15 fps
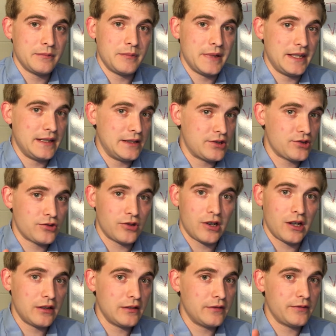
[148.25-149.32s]
be
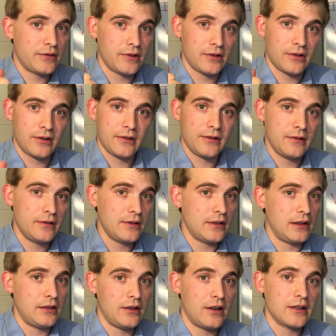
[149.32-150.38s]
strong for
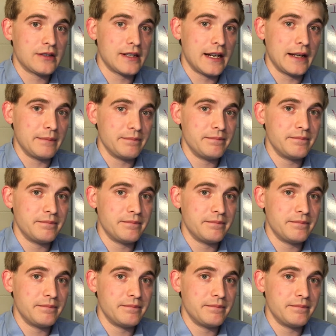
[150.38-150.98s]
a long time.